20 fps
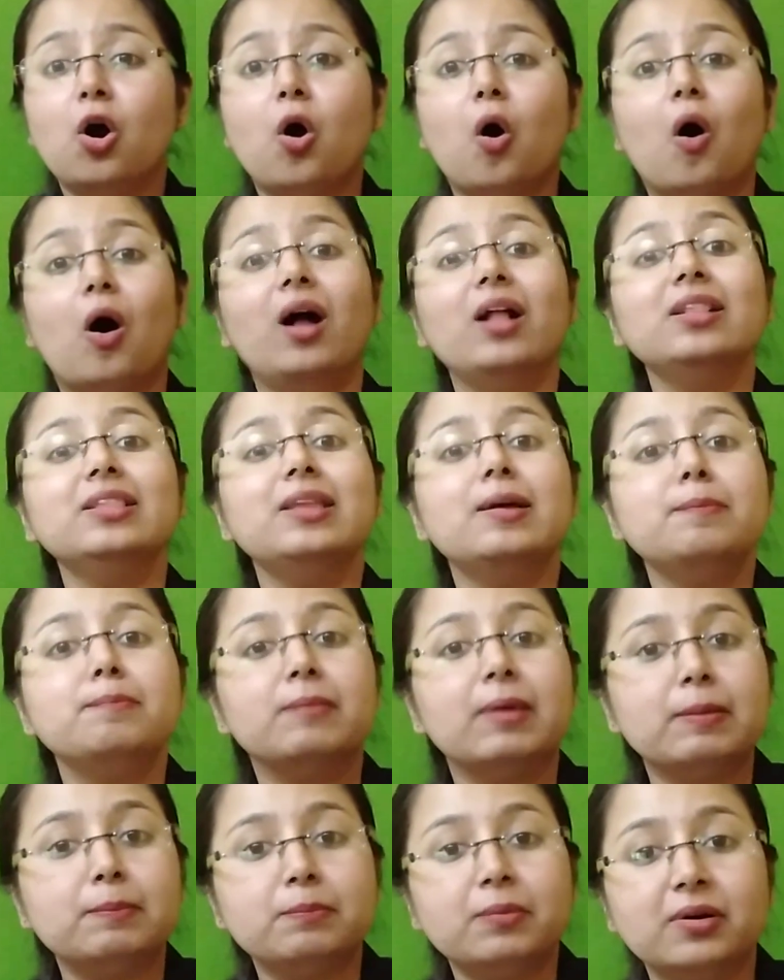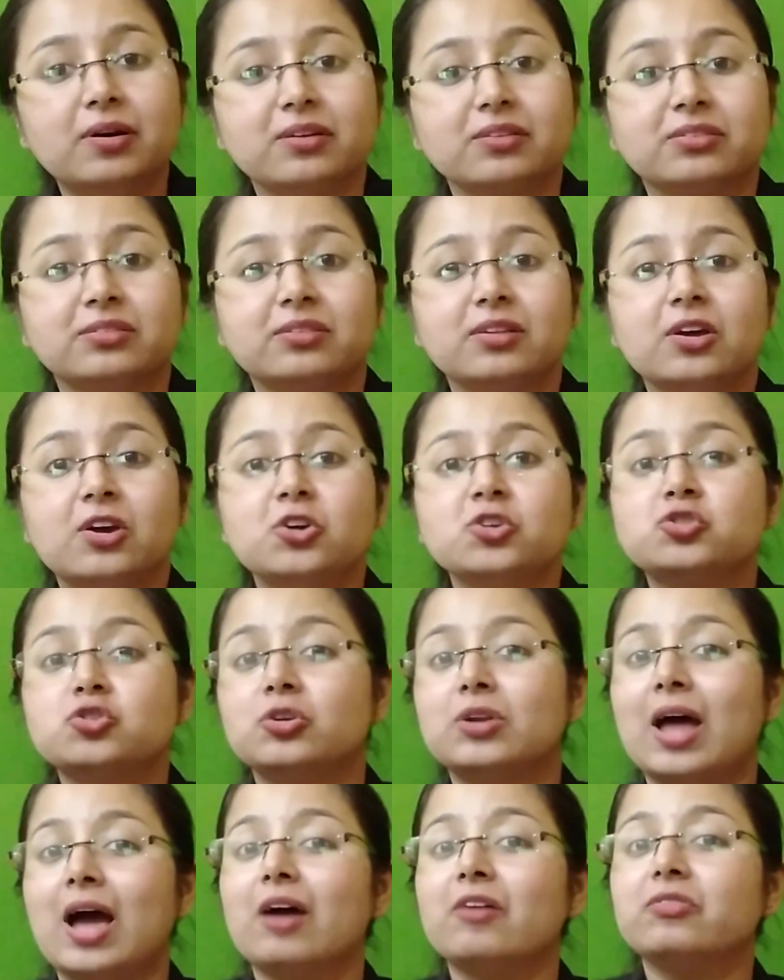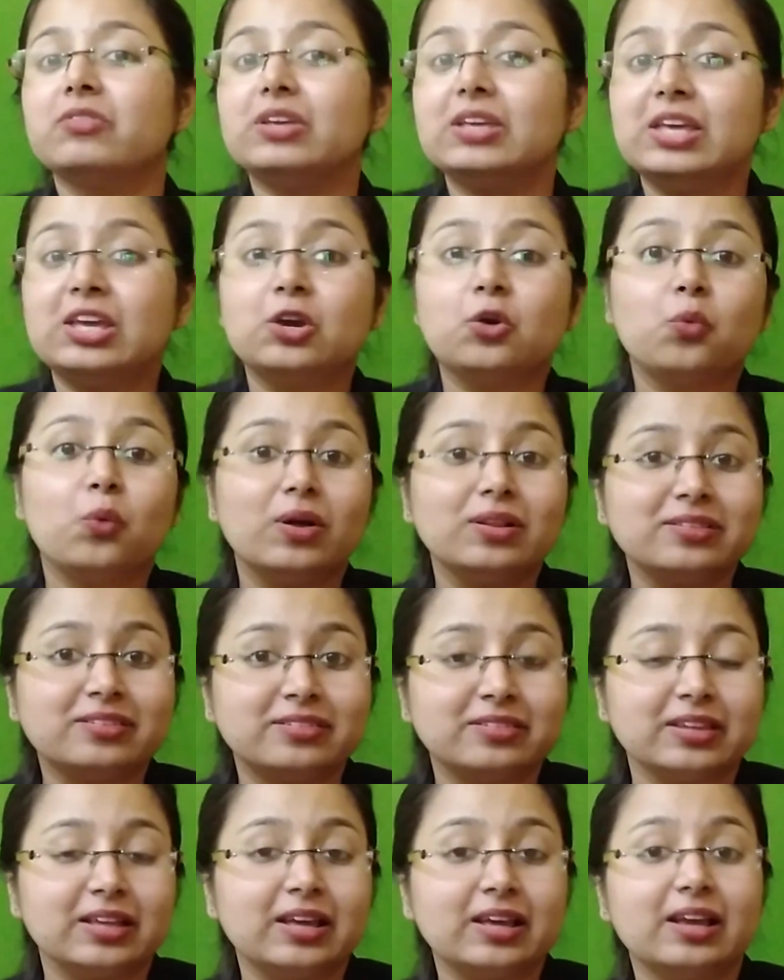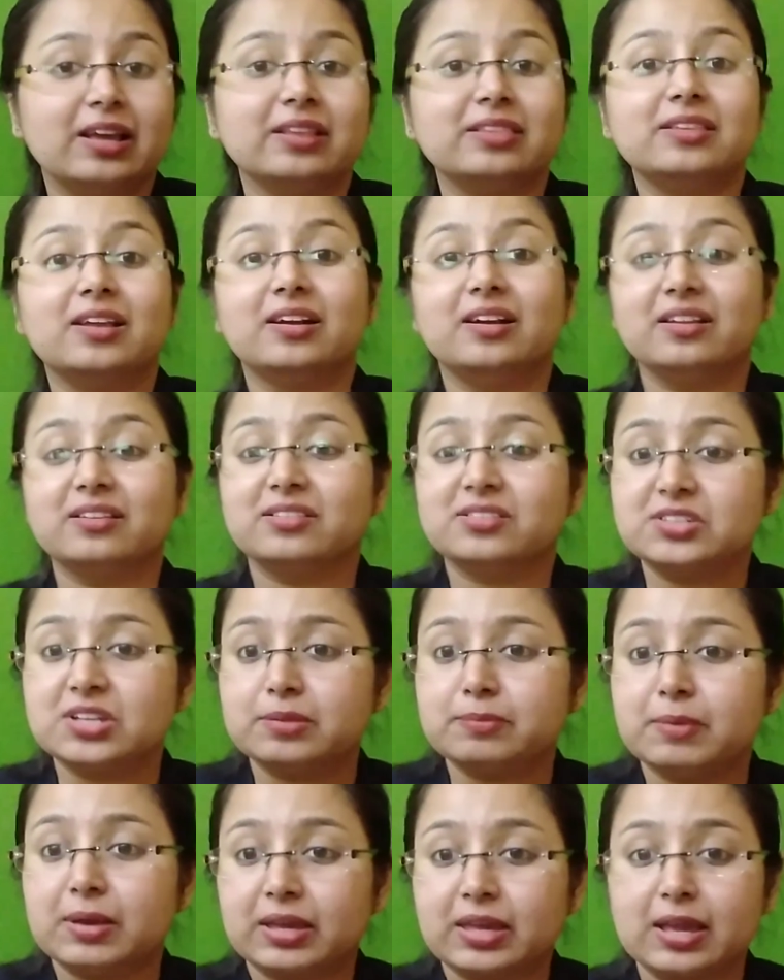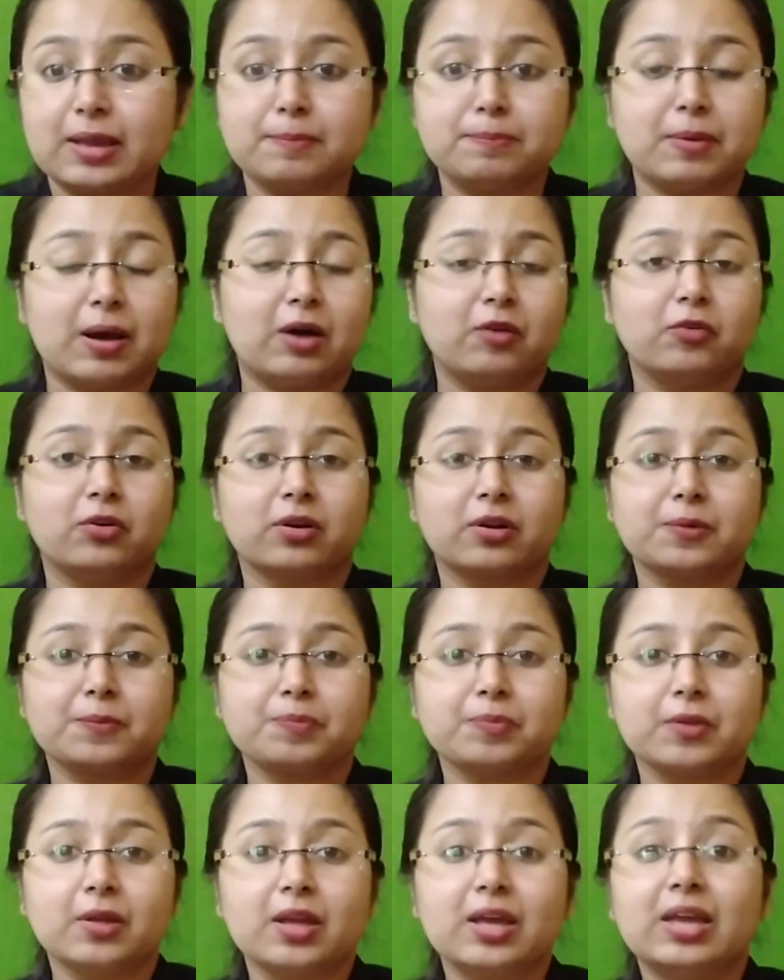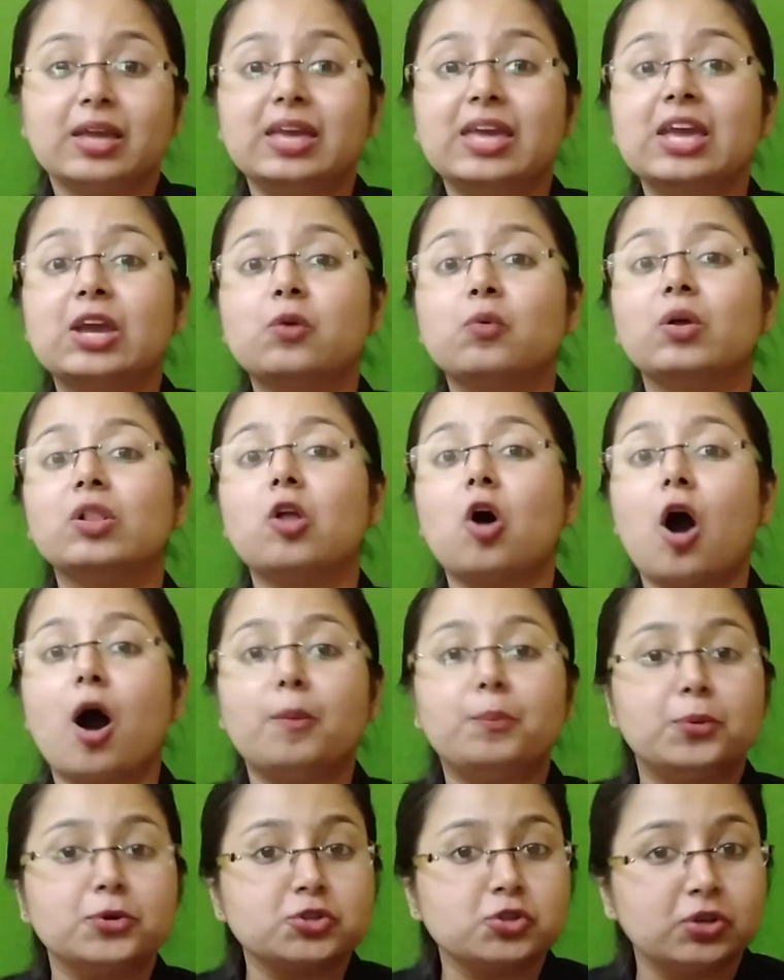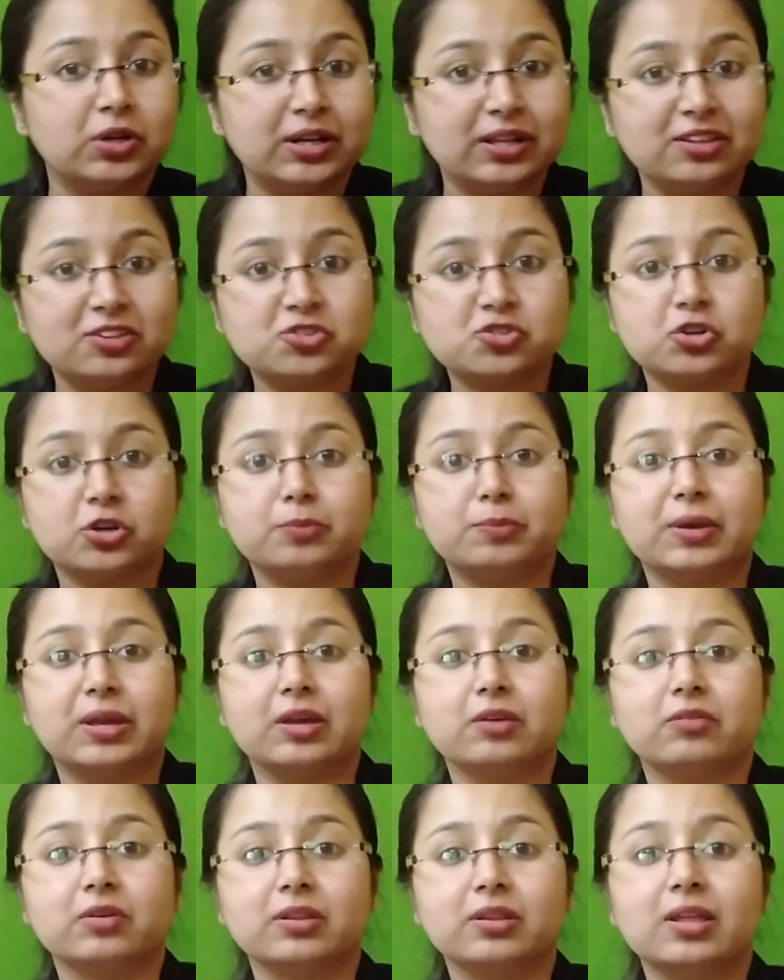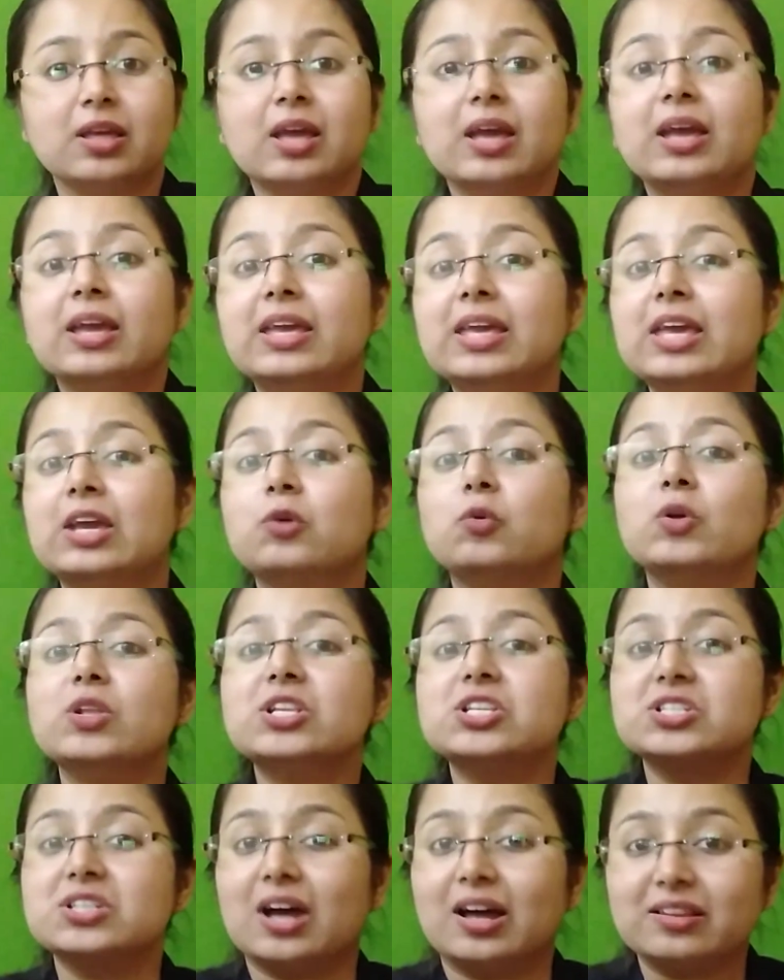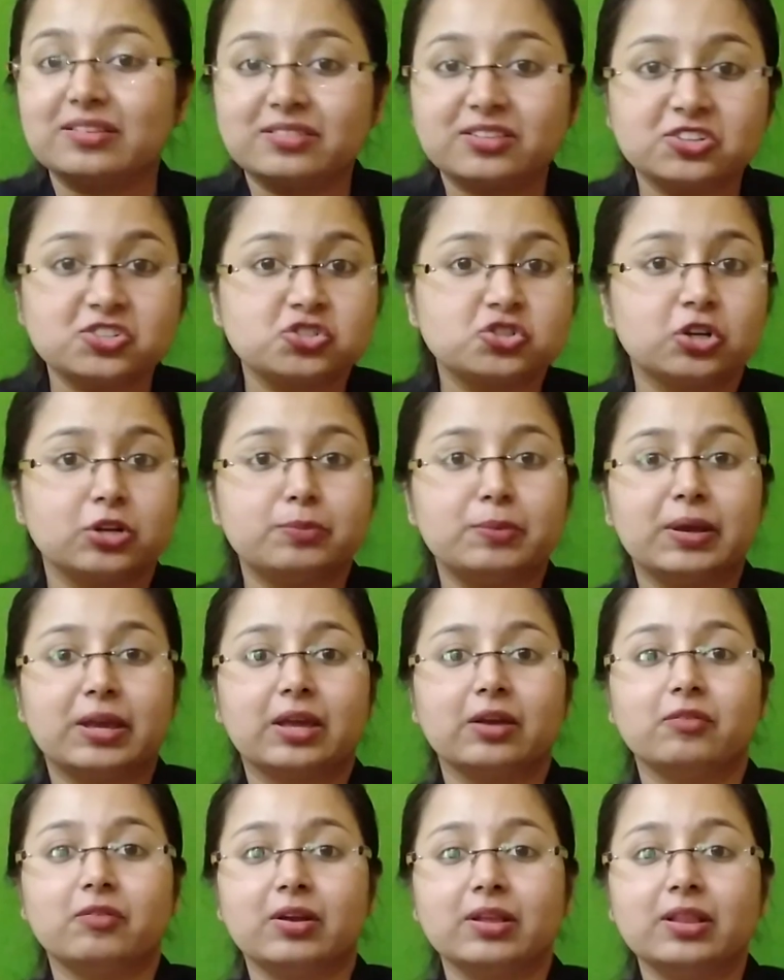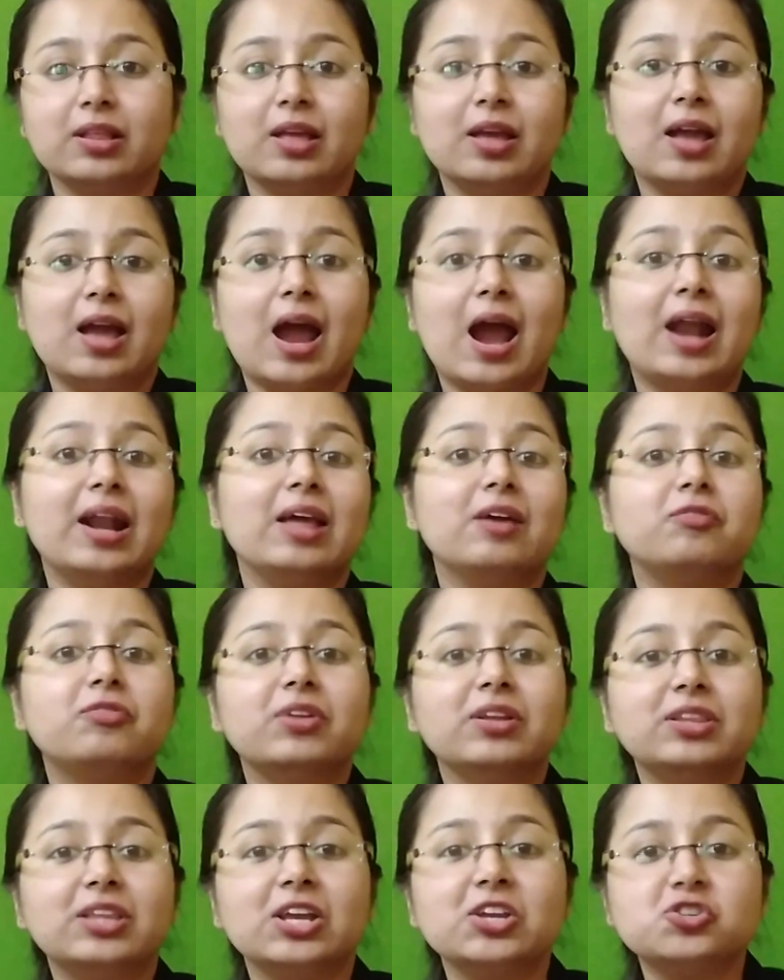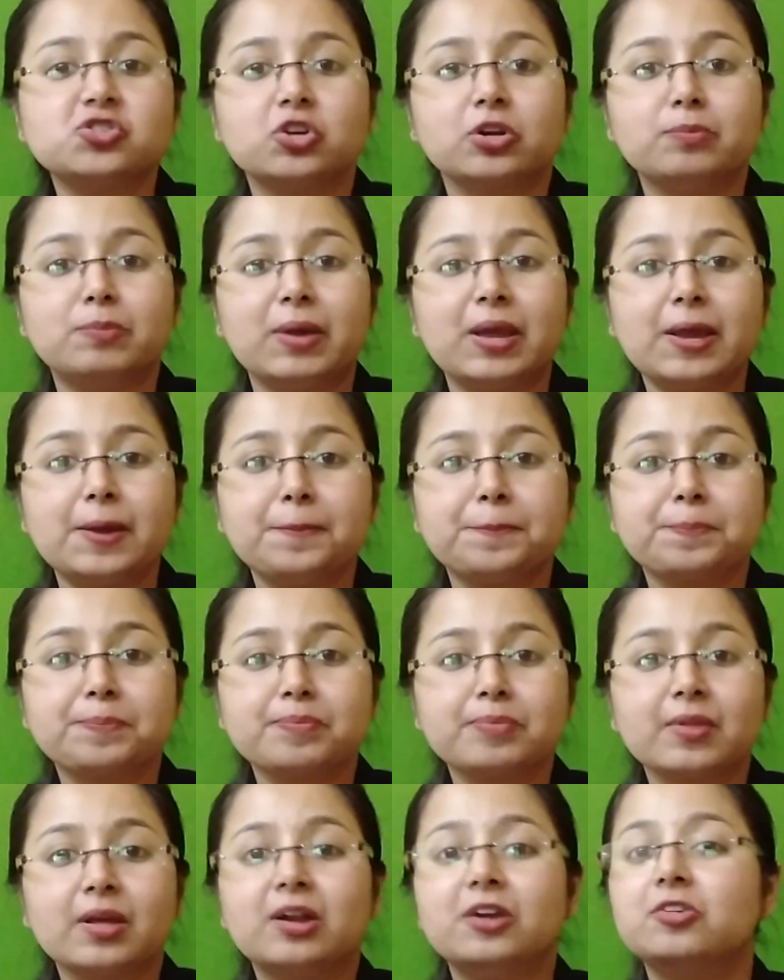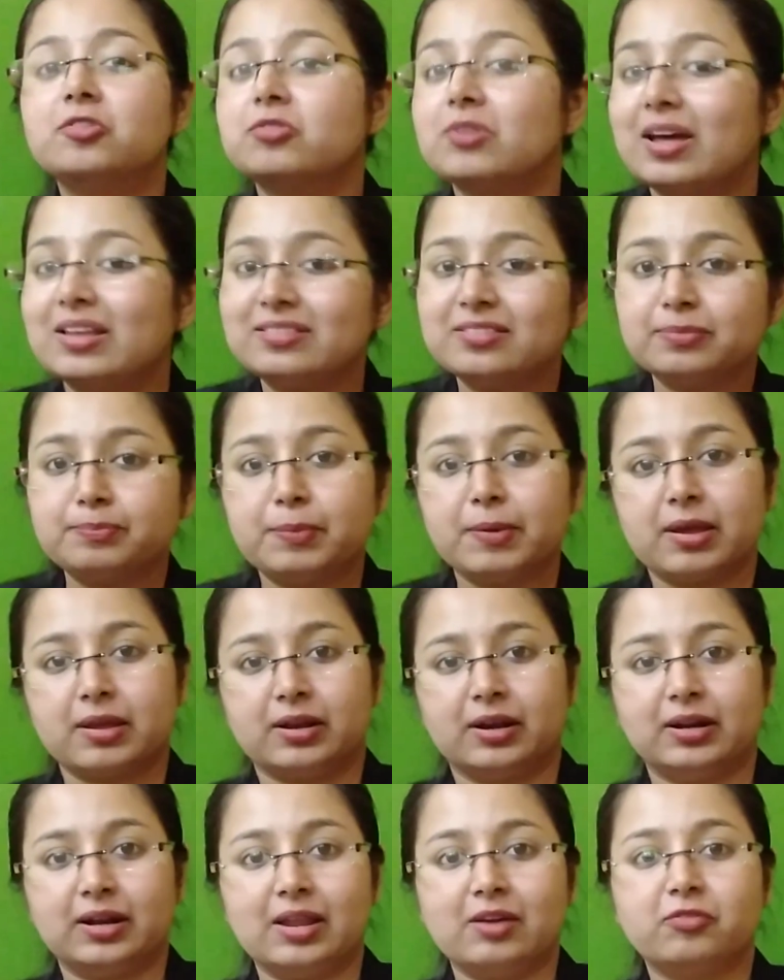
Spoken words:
all the members should have equal say in the decision making power, equal opportunities should be given, equal chances should be given, and everything should be transparent.